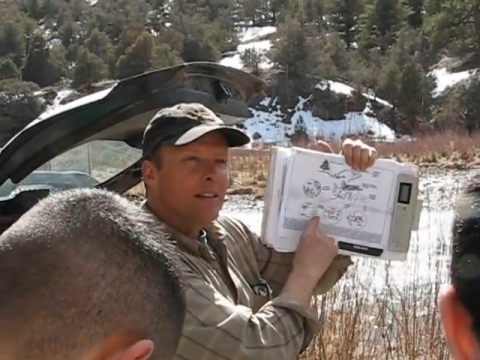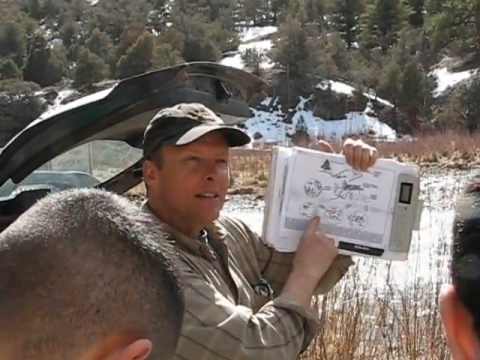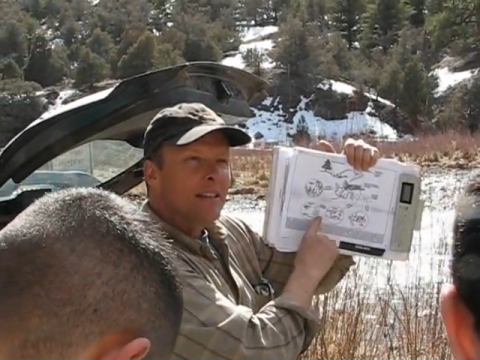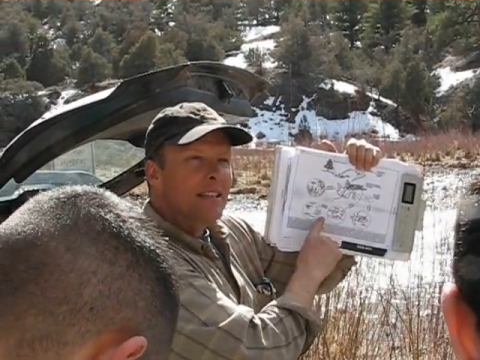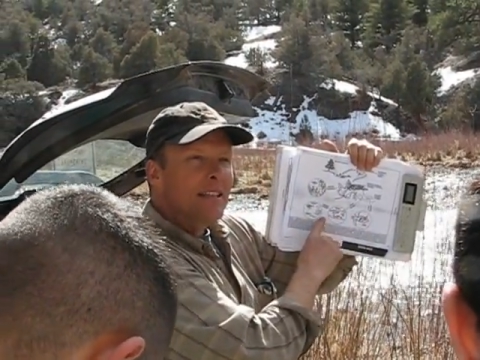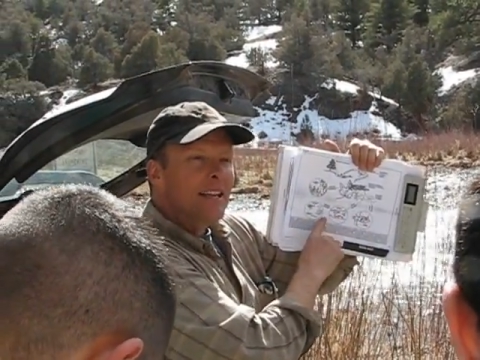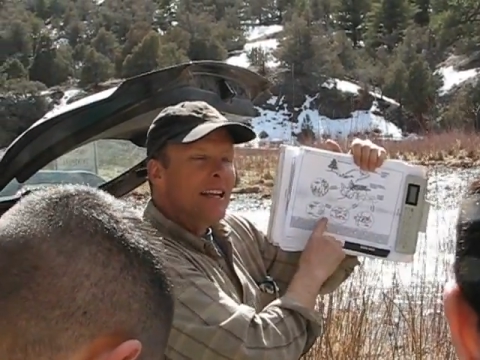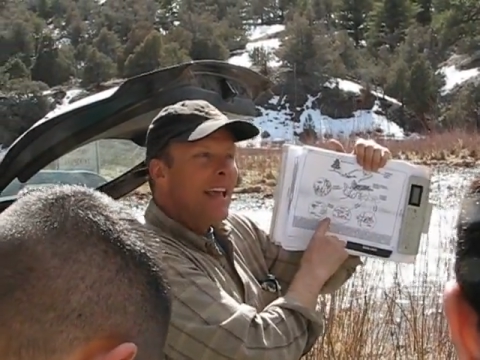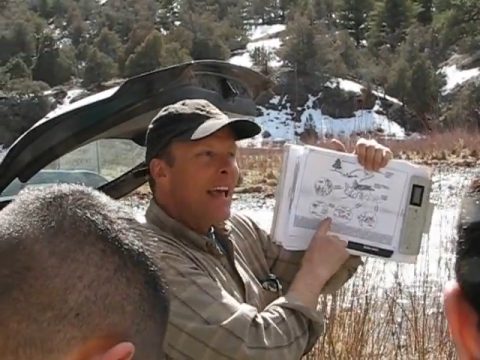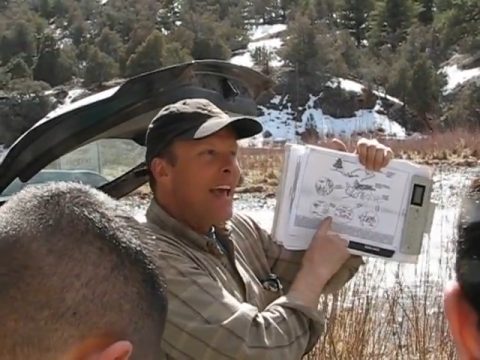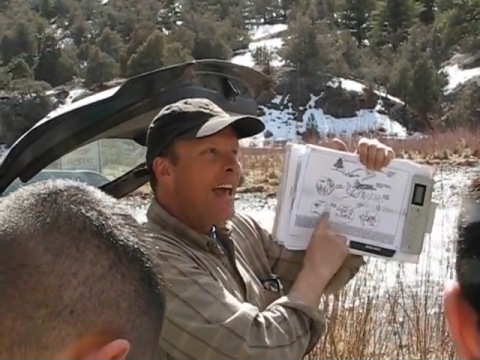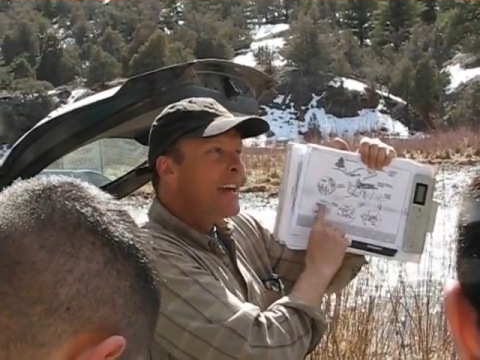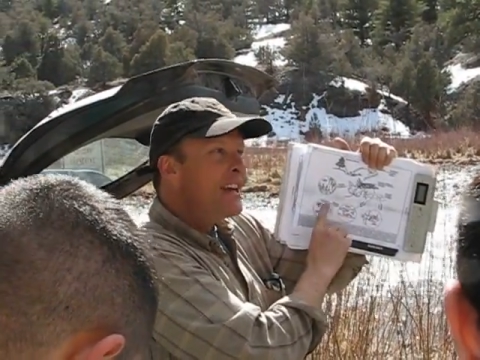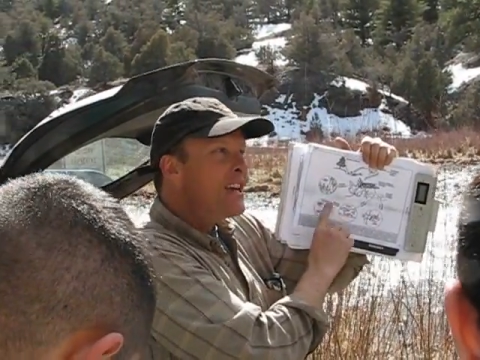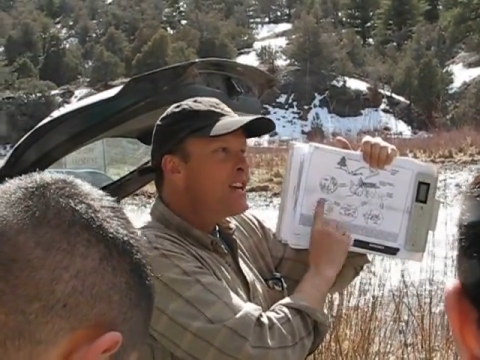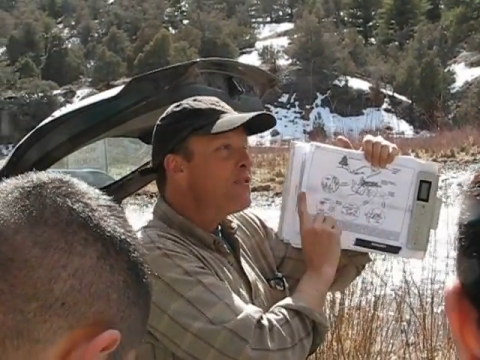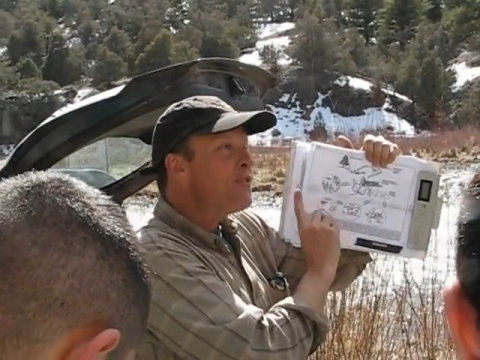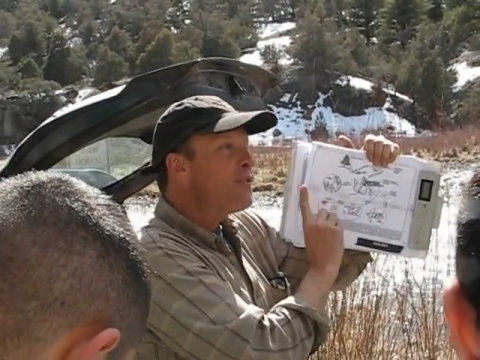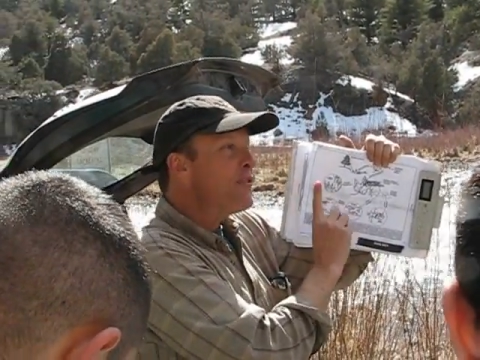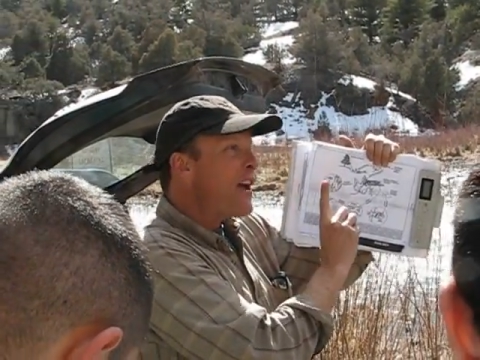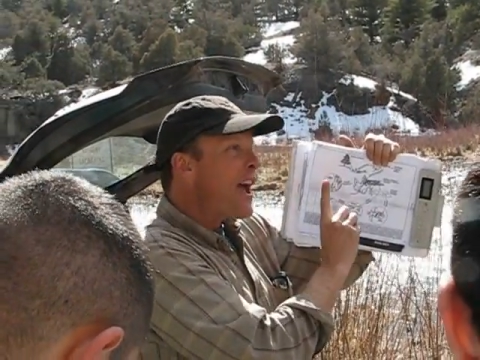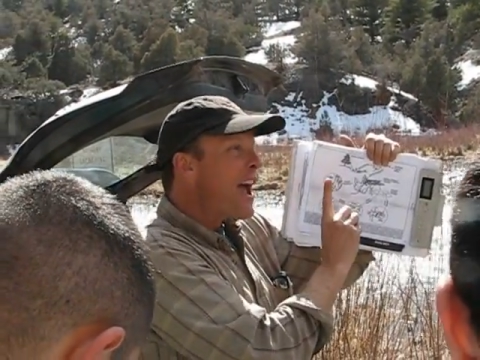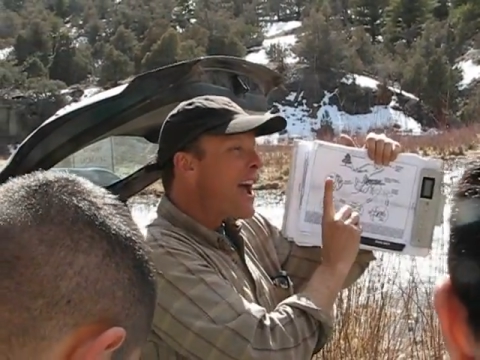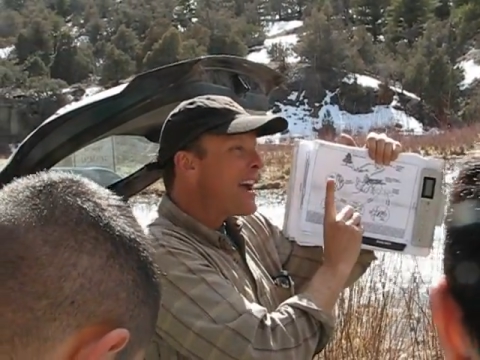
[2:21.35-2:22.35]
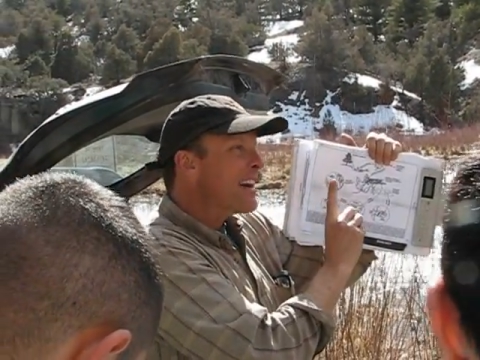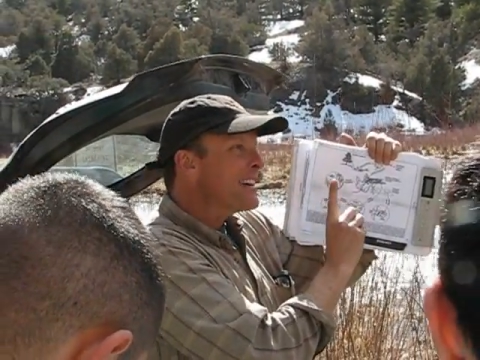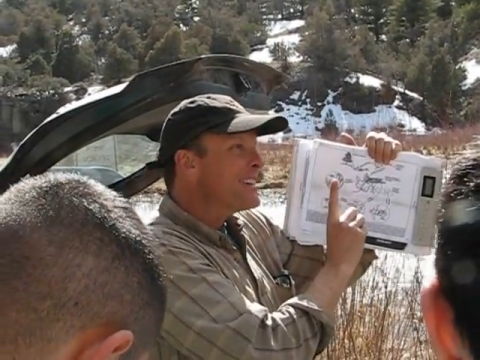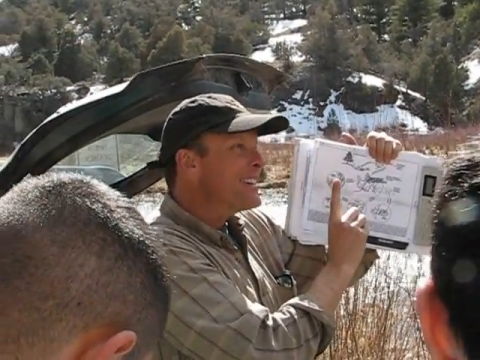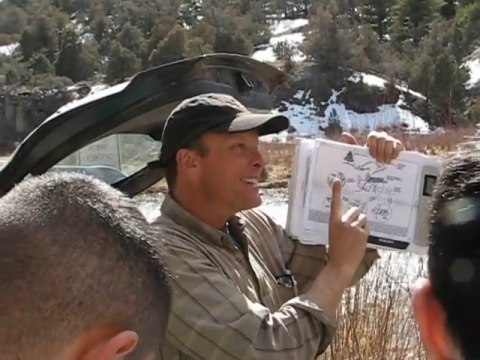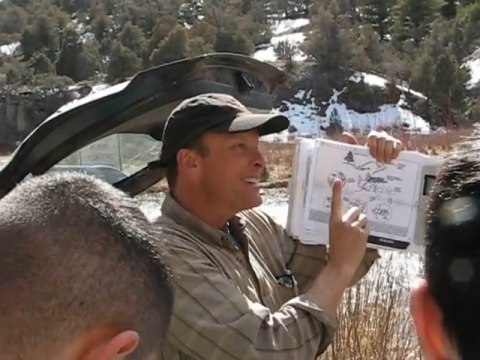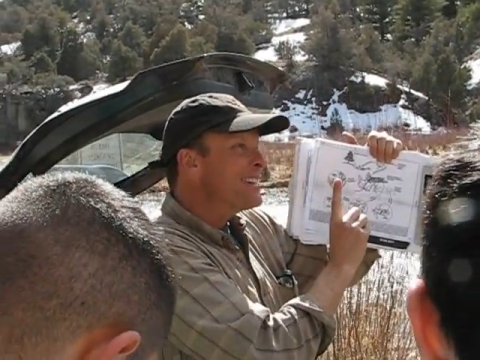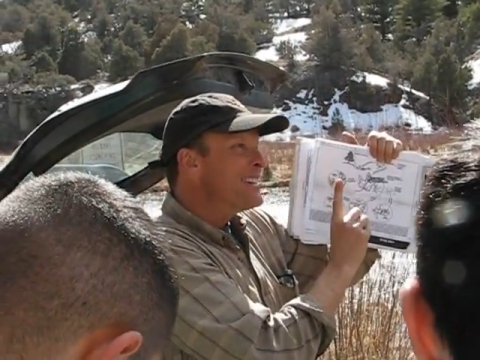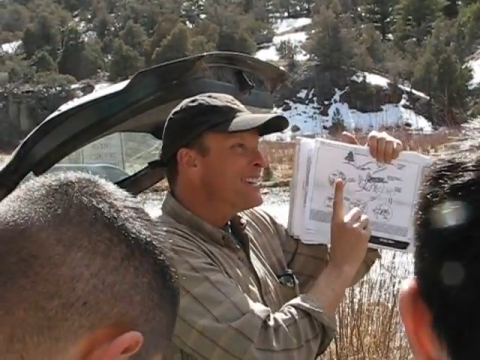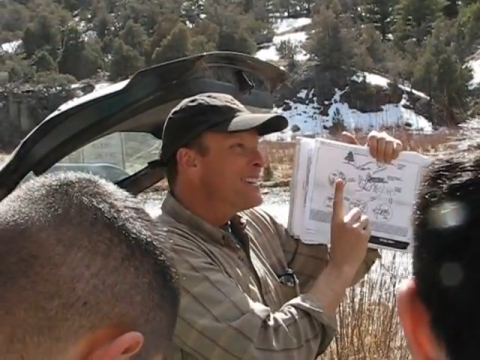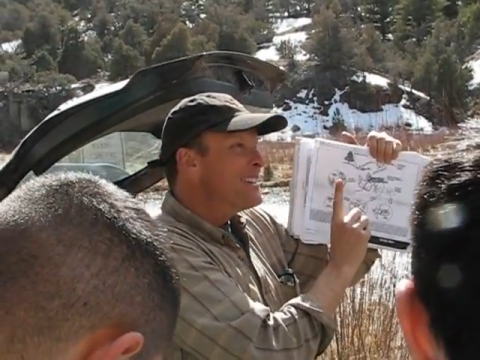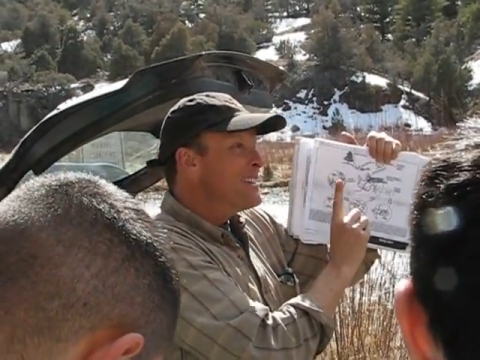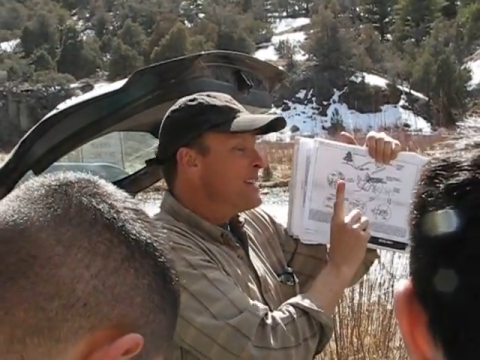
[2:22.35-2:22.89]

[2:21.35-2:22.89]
And in fact,